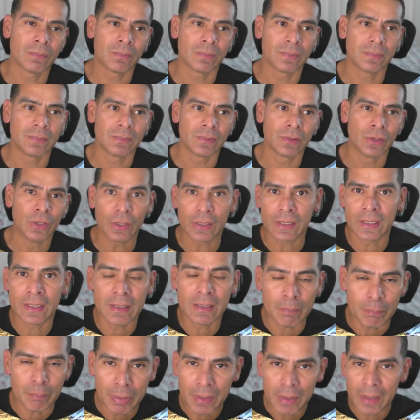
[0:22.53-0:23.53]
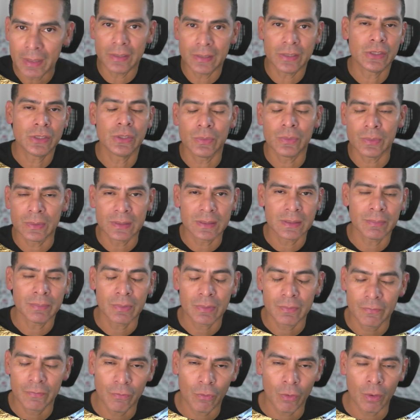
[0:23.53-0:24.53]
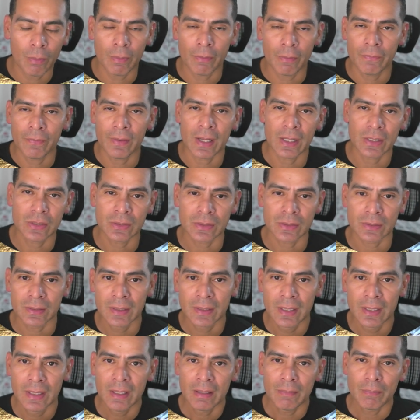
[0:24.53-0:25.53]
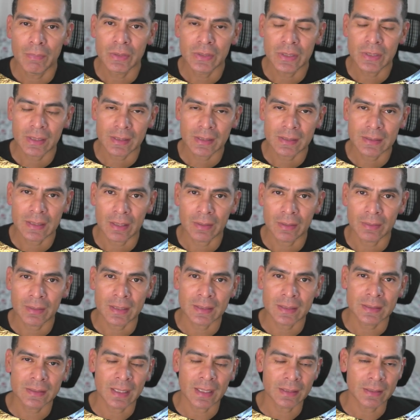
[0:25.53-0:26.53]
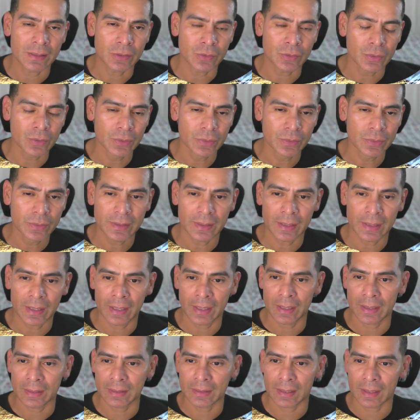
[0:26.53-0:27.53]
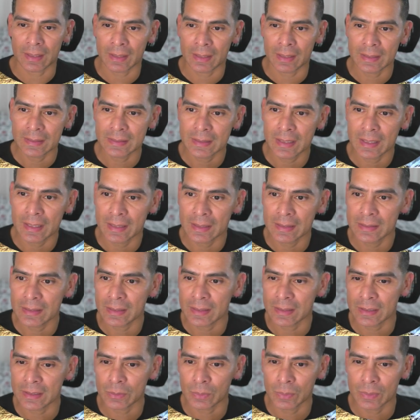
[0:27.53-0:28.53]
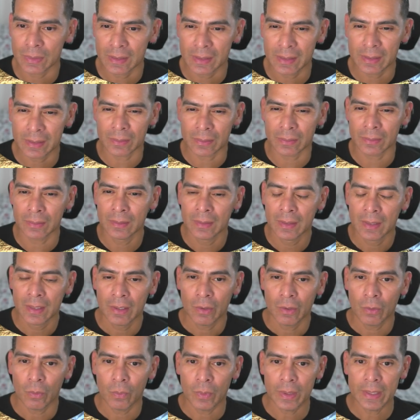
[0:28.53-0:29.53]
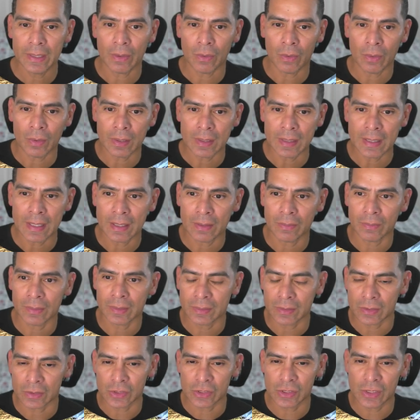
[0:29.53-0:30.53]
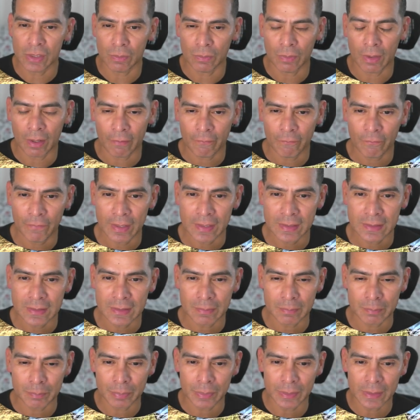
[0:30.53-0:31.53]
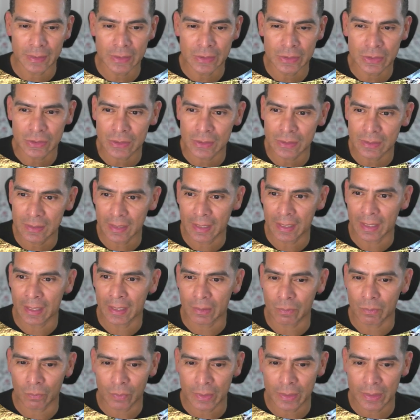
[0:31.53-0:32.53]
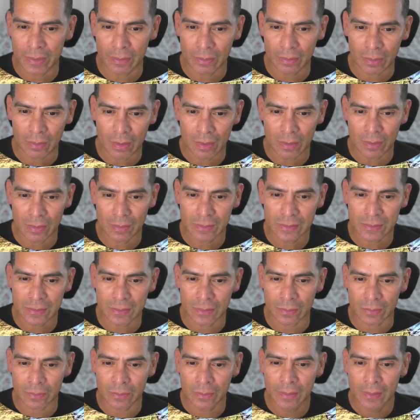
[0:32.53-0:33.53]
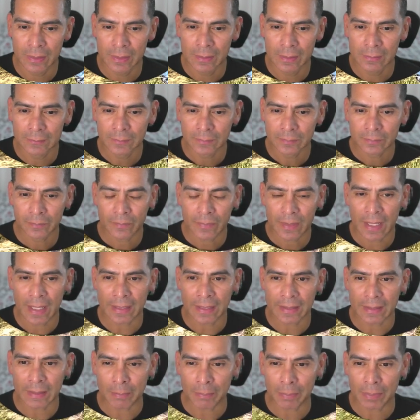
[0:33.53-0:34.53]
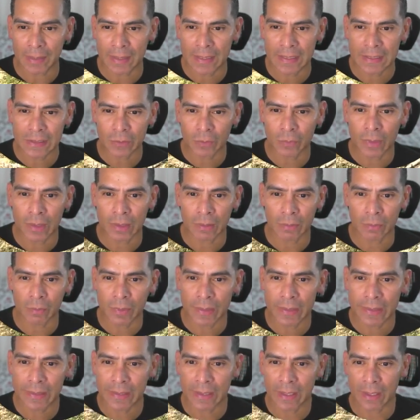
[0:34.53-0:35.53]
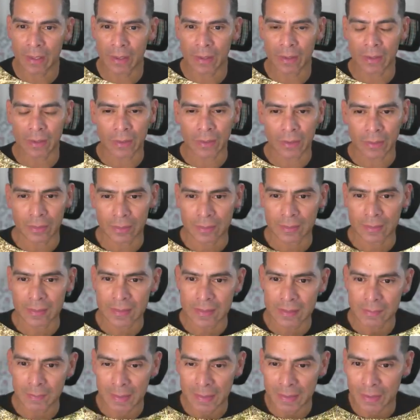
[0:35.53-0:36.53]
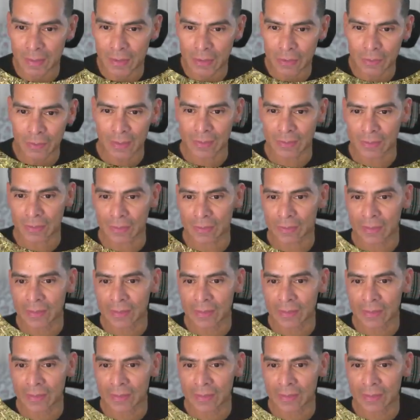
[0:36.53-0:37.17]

looking to punish you in some form or fashion. But check this out, that is not the truth. And let's get into this one here. We are now at the sheetrock phase completion, and we are also at the place where we are. This is my contractor,